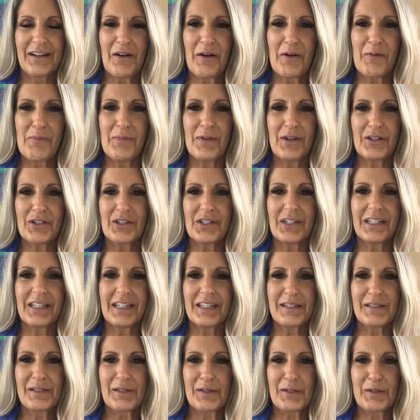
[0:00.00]
Our mission
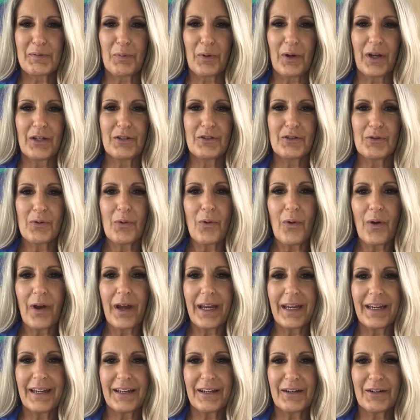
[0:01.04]
is to spread
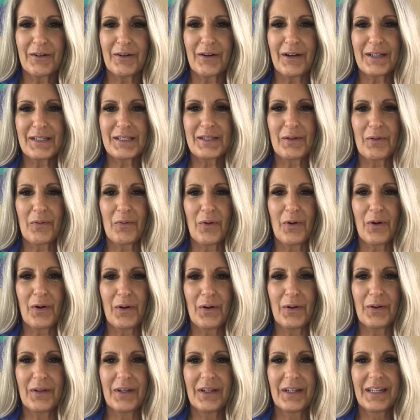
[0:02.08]
joy across the
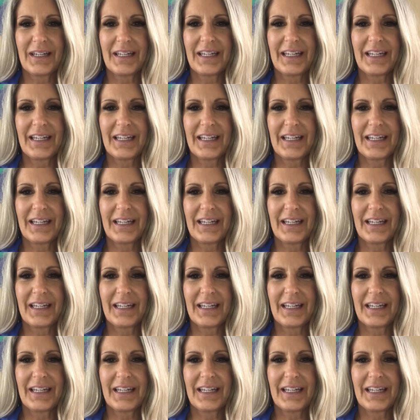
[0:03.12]
world.